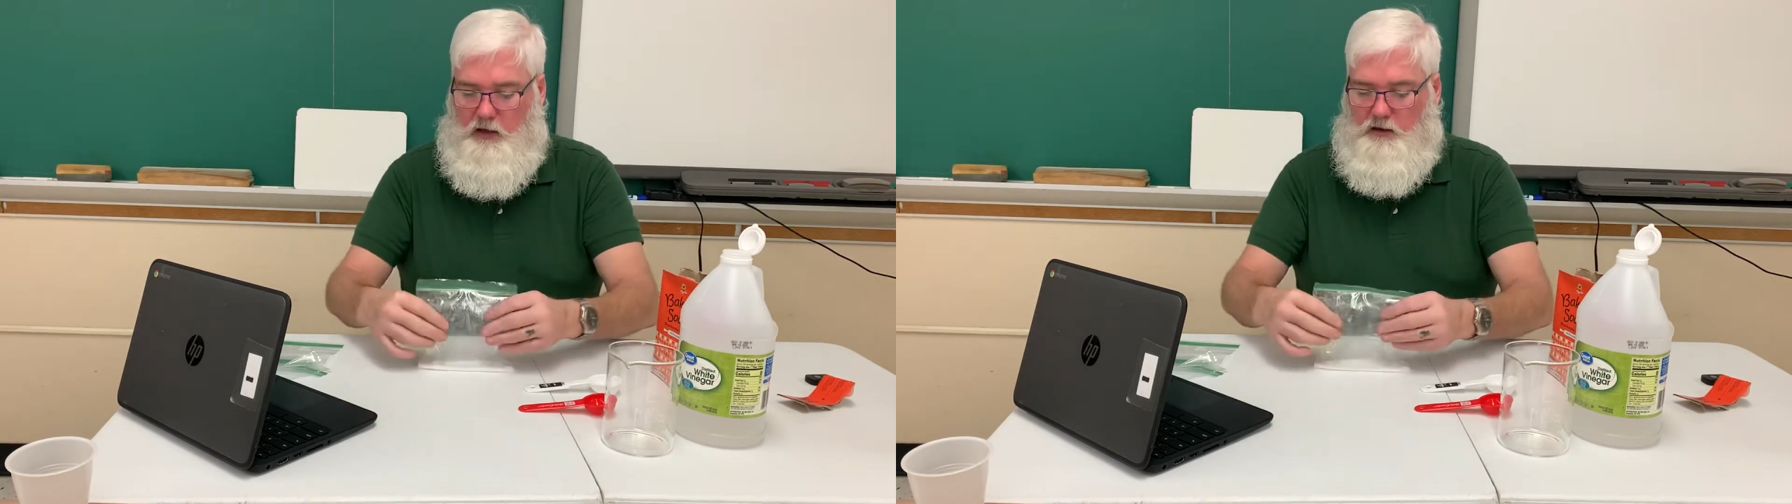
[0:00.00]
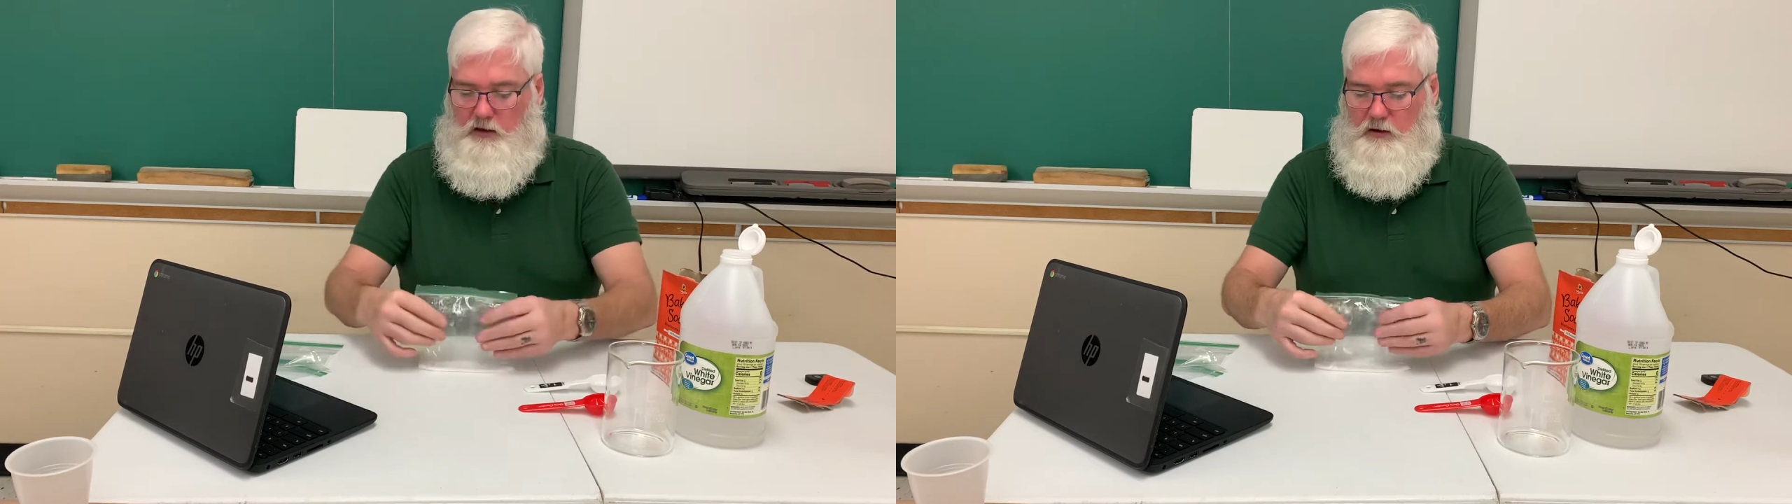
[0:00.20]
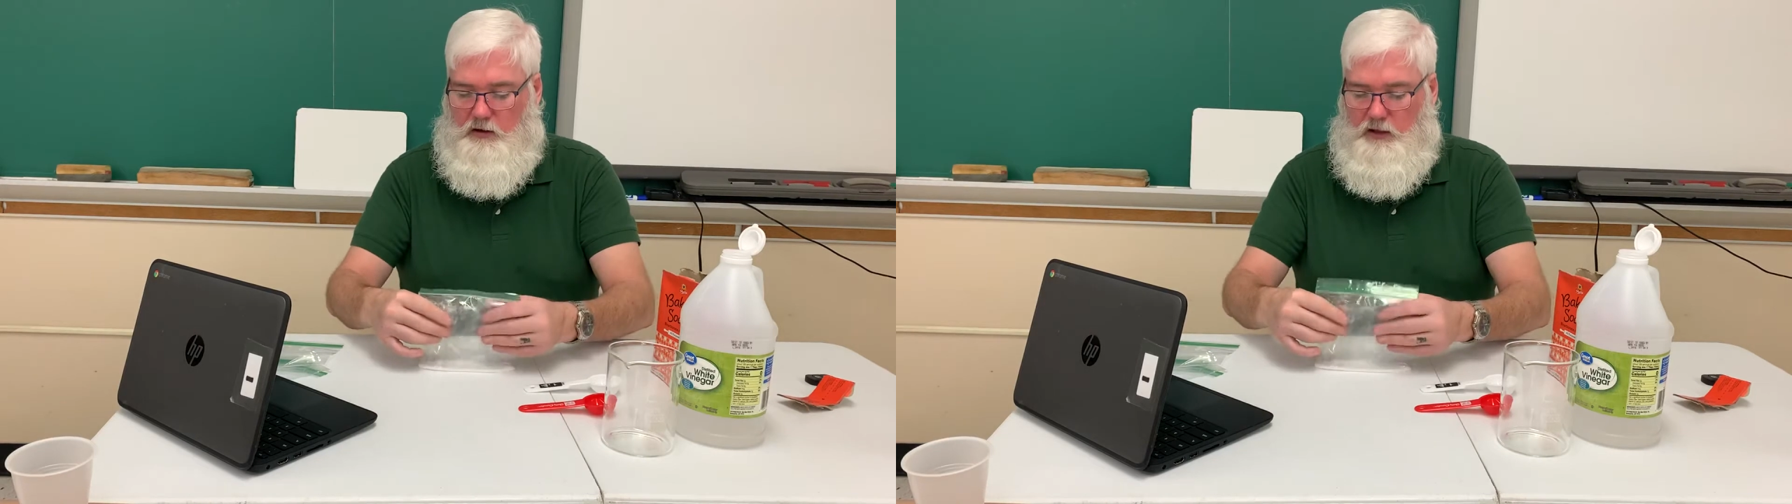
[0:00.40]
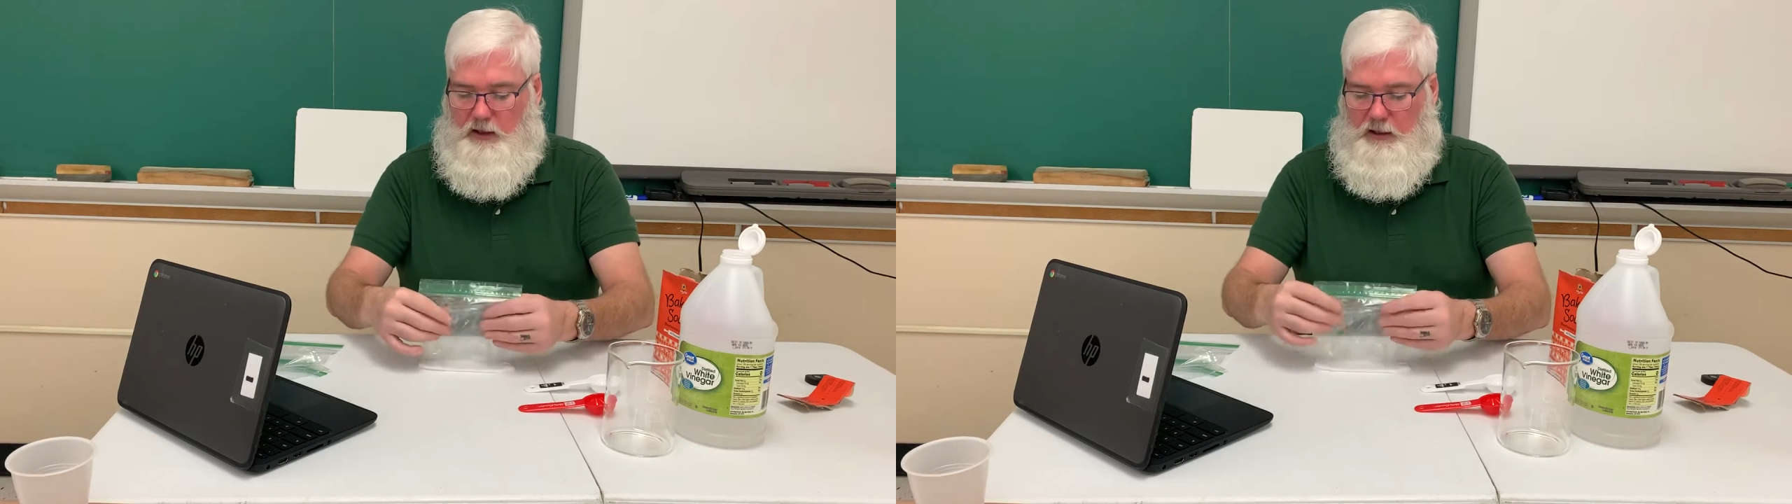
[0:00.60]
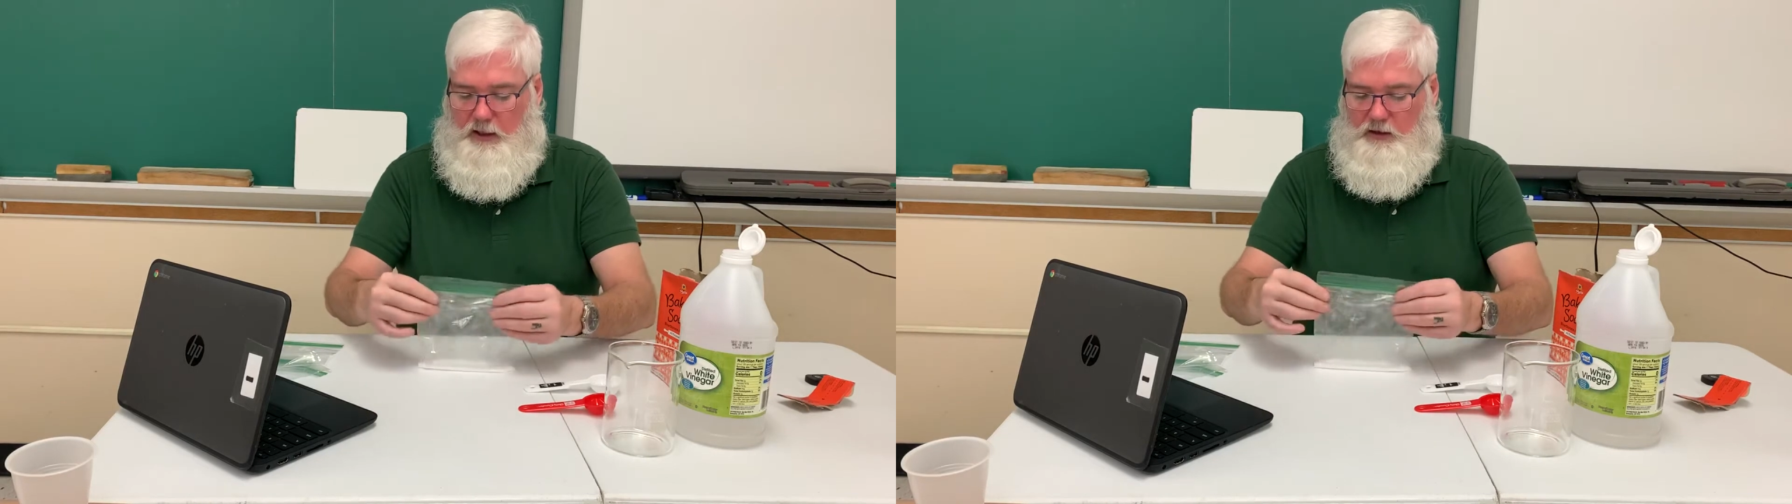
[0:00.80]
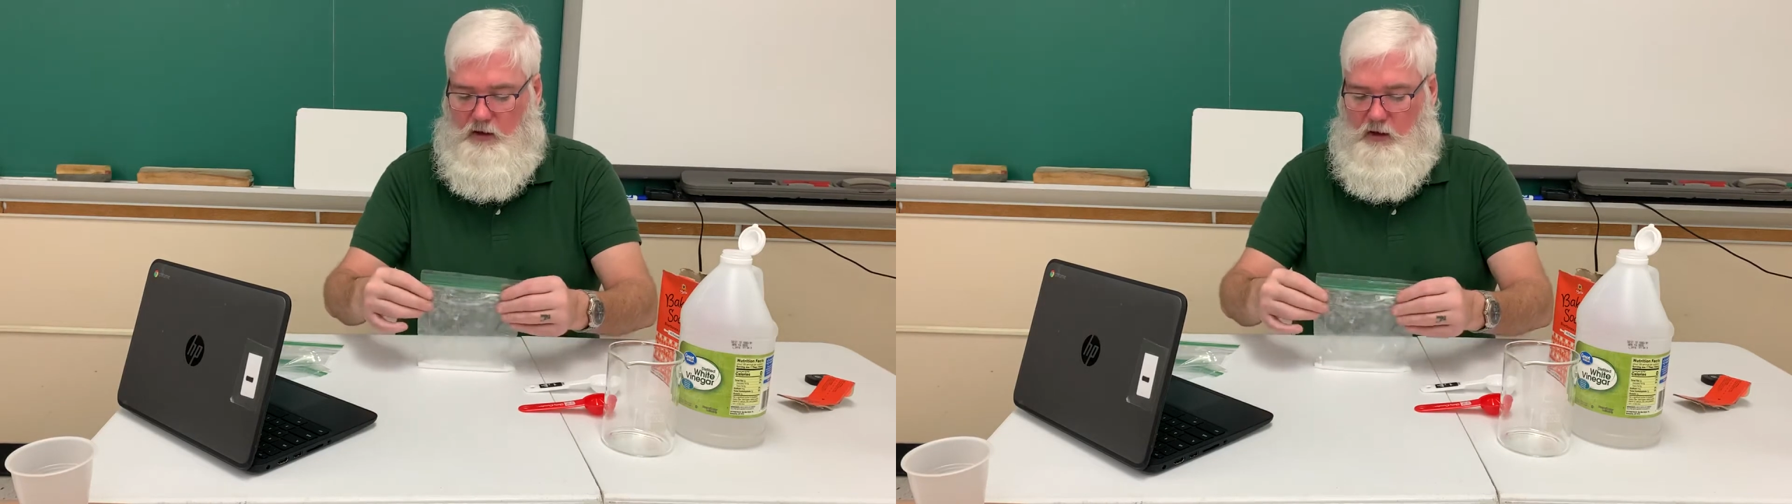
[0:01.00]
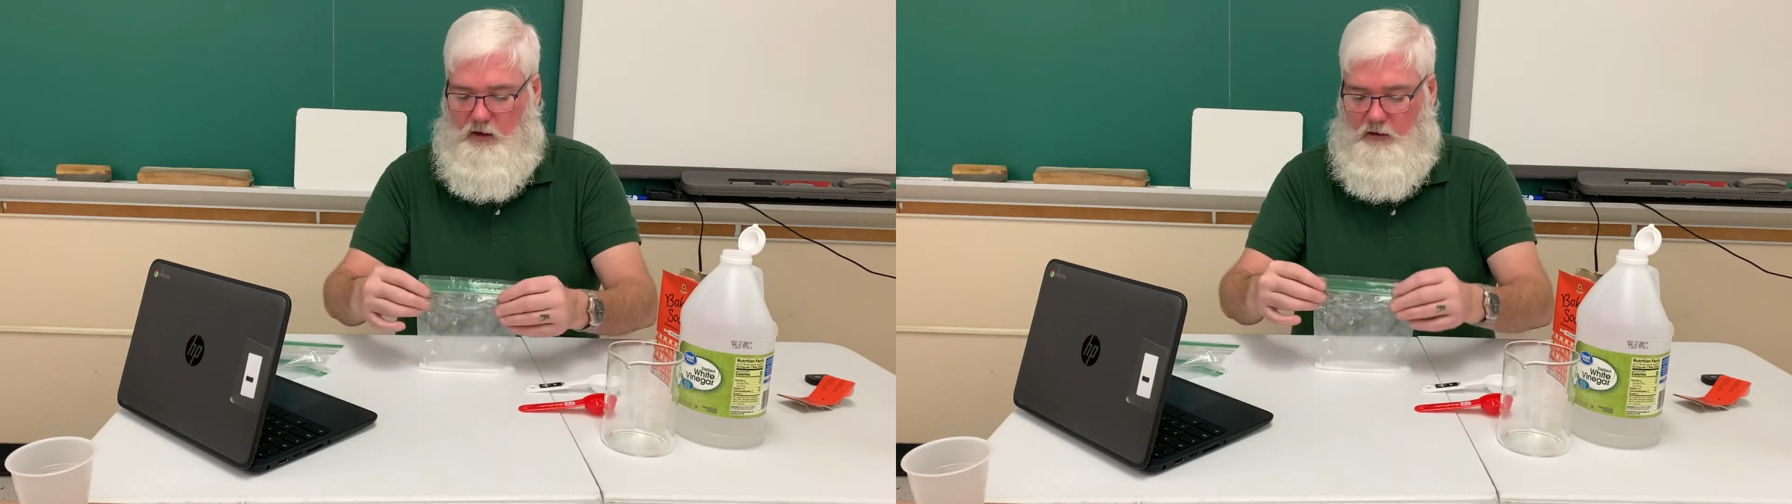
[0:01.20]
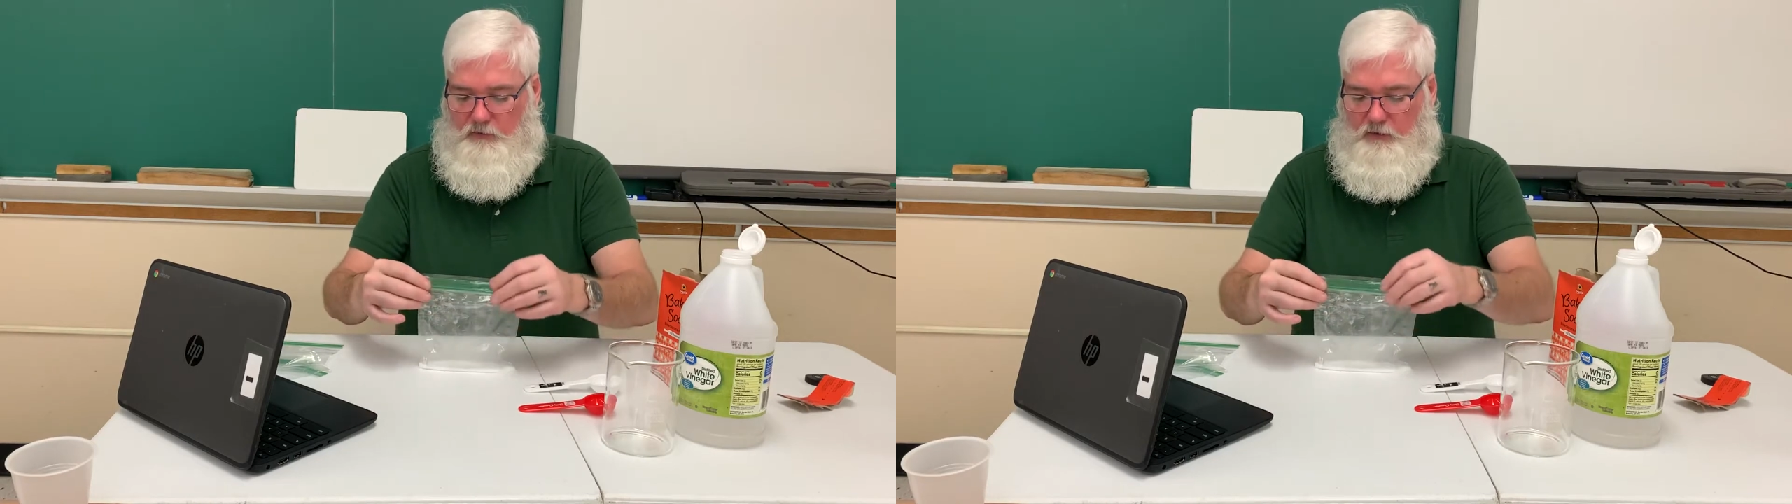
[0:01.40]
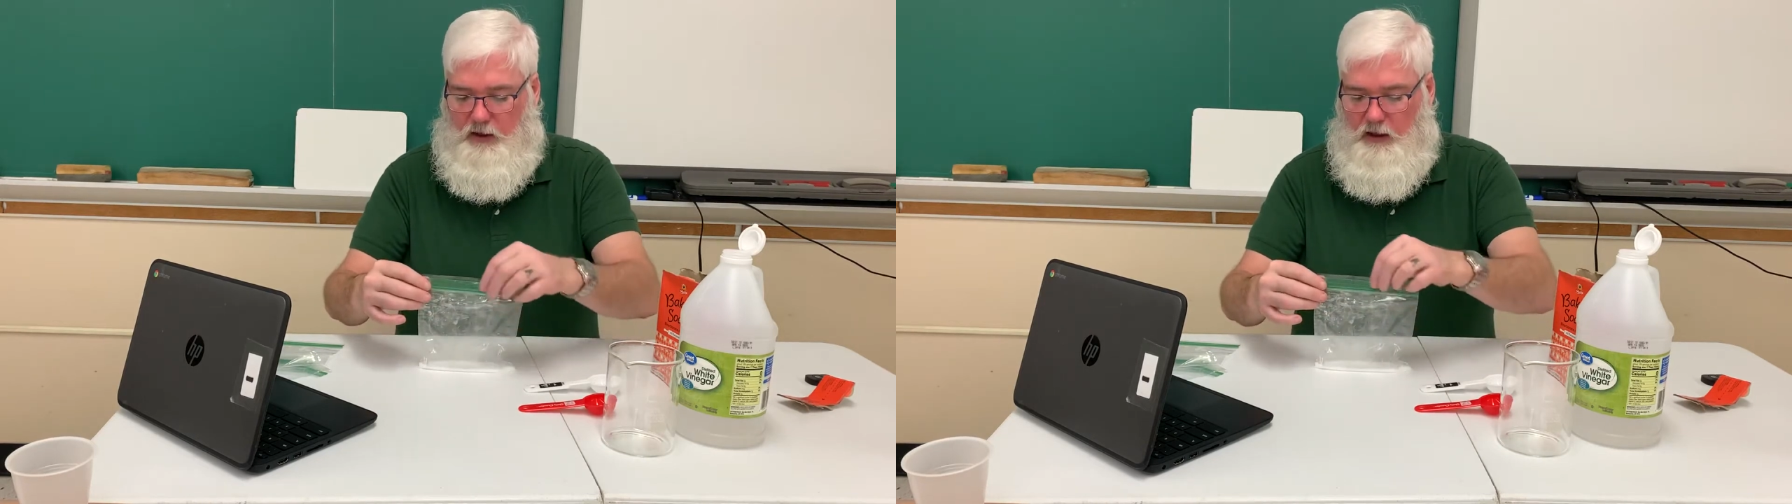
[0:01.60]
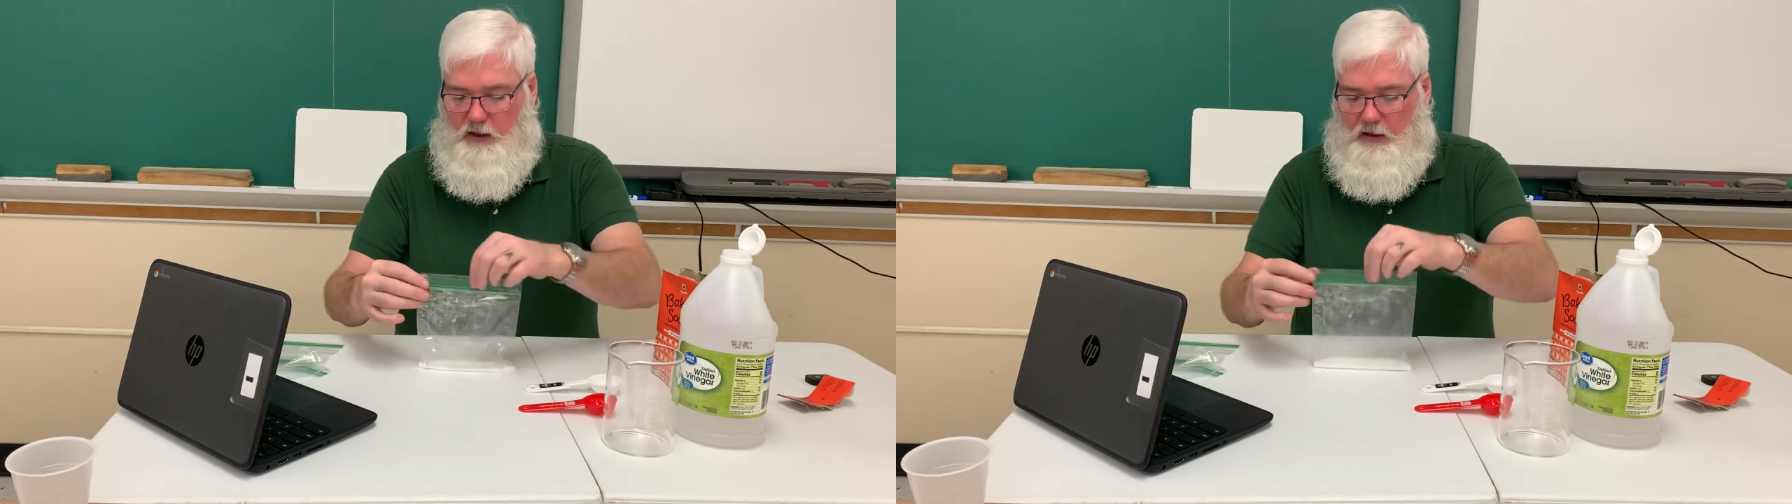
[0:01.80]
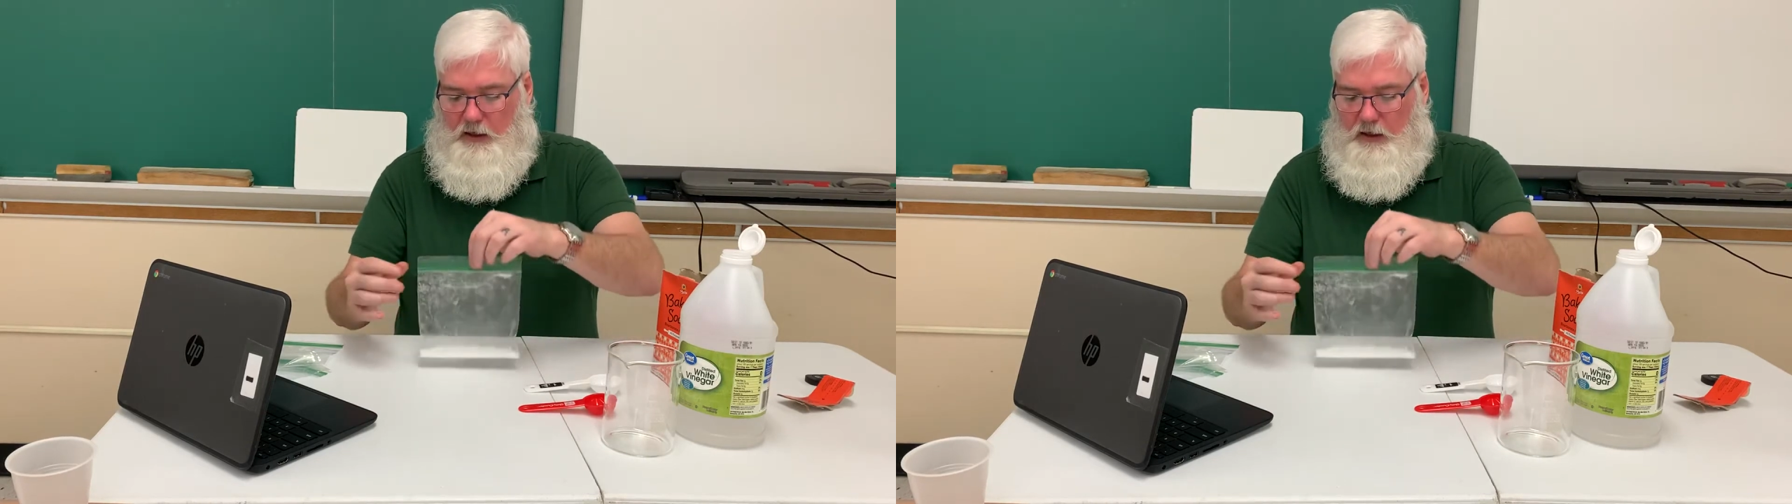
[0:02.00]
So it looks like that's all of the